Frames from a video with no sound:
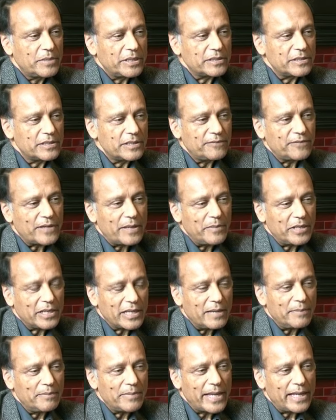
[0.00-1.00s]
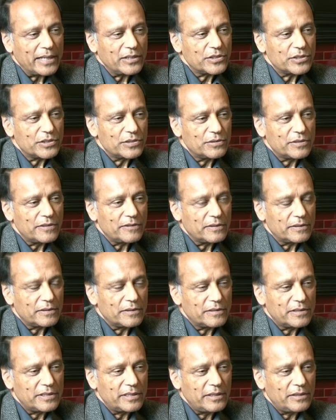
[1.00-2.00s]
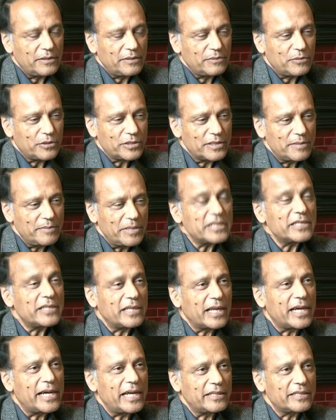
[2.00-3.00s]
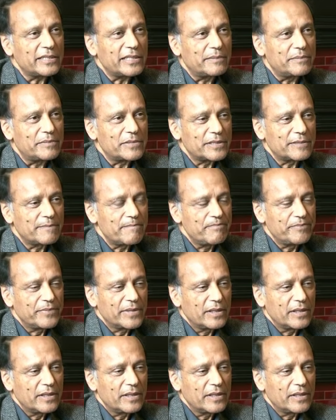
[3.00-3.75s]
But if I may come back to the missing items,